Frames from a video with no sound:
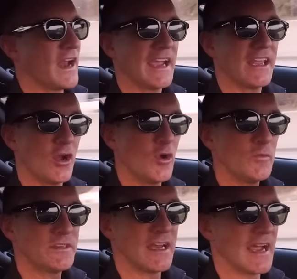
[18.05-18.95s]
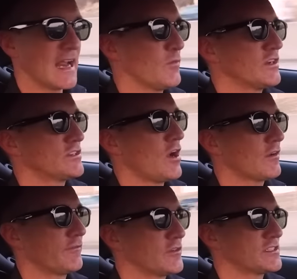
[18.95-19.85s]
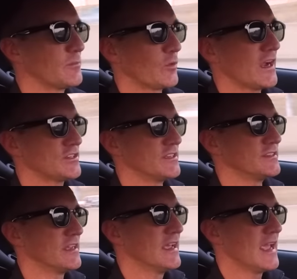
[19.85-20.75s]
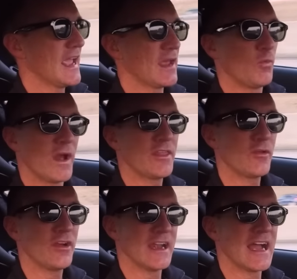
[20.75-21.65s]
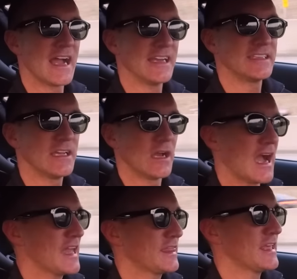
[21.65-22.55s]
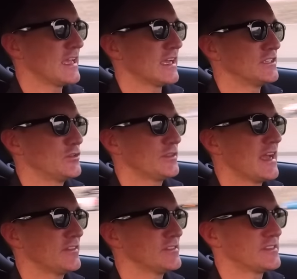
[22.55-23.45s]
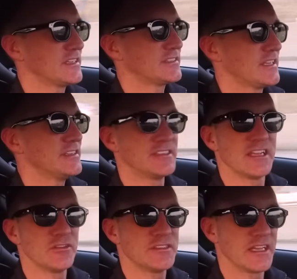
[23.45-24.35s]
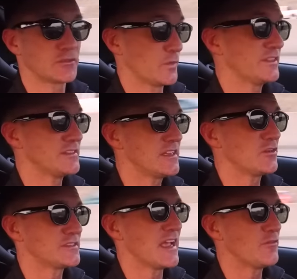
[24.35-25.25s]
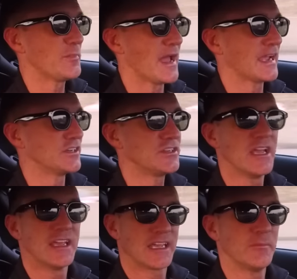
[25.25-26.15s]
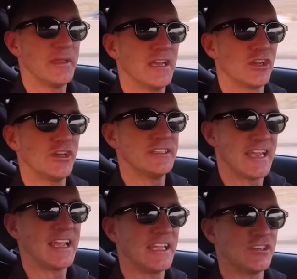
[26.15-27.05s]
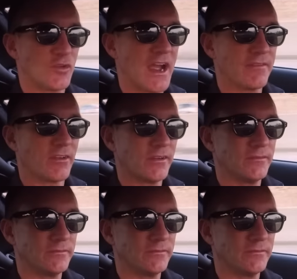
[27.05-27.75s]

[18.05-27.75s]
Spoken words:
When I get home tonight, I want to talk first impressions and whether or not I think a 2016 Z06 with the Z07 package can be a good daily driver.